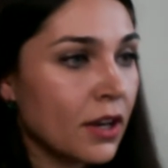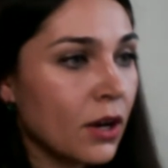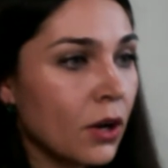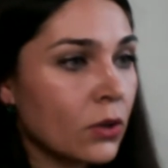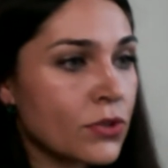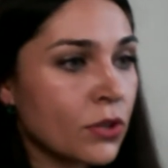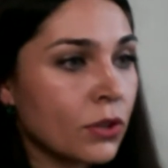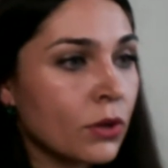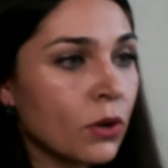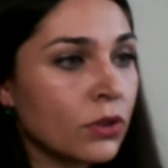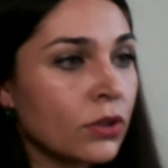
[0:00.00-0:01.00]
also
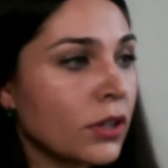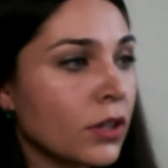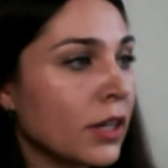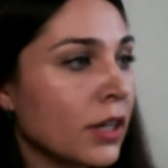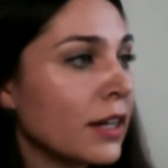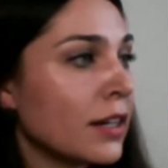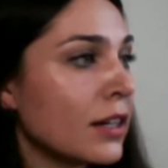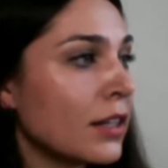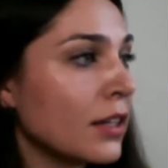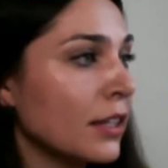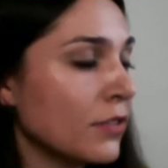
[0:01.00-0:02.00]
on
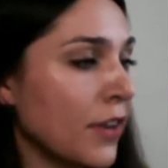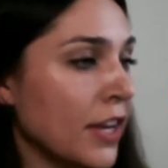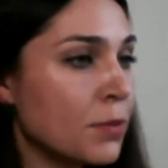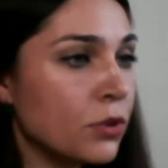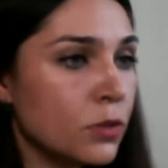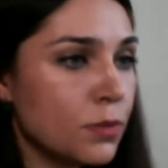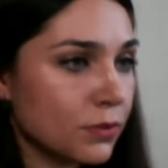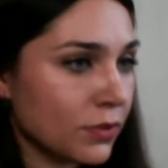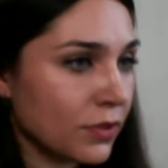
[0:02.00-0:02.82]
in the Facebook group.